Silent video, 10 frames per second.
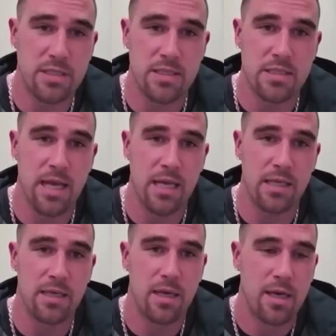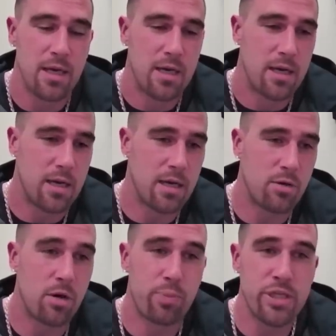of Cincinnati, uh,
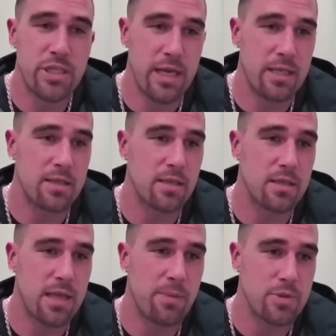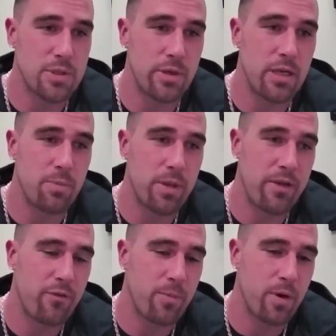or appreciate the, the, opportunity of
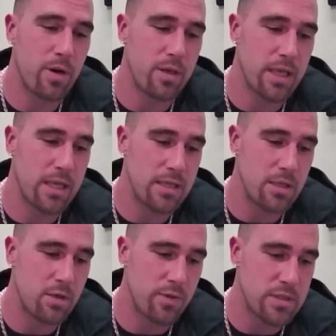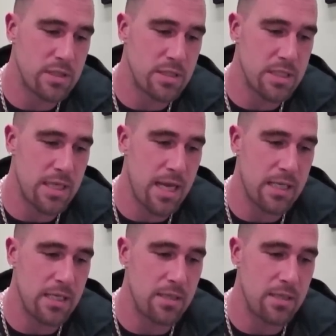playing football again at the University of Cincinnati.